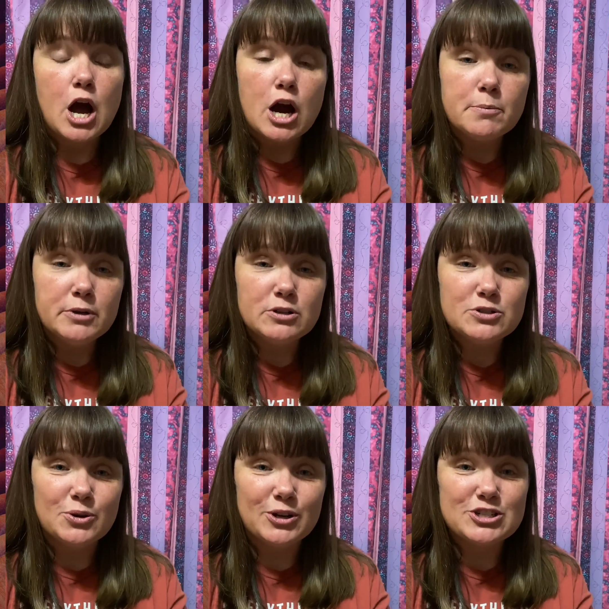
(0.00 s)
Our middle
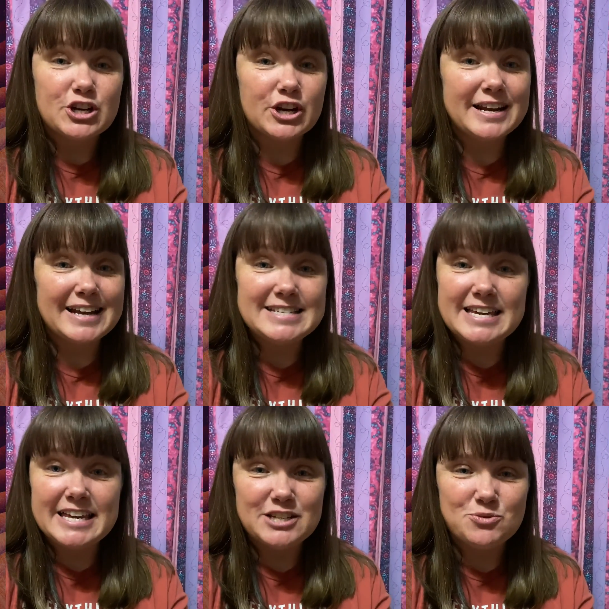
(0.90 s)
schoolers are
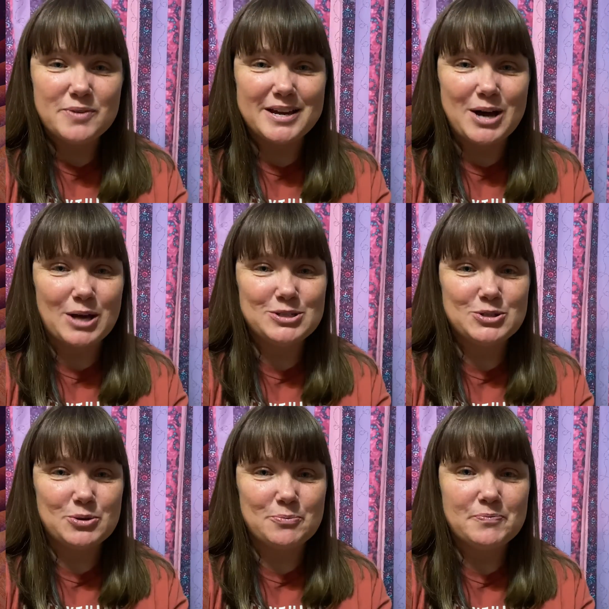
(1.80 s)
connecting each week on
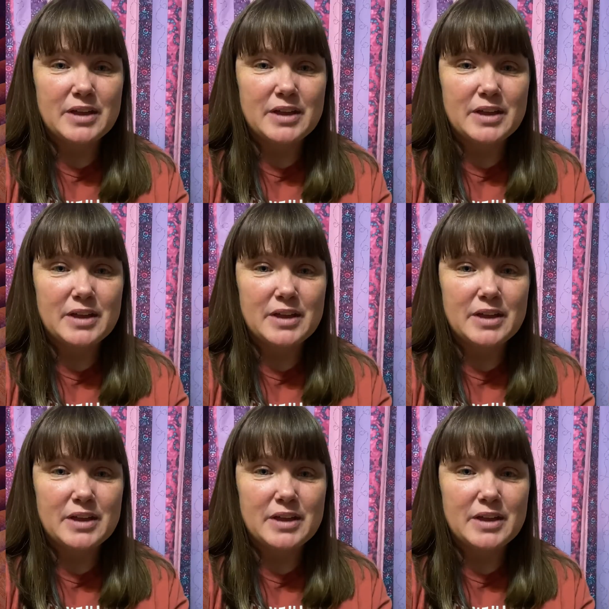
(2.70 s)
Zoom,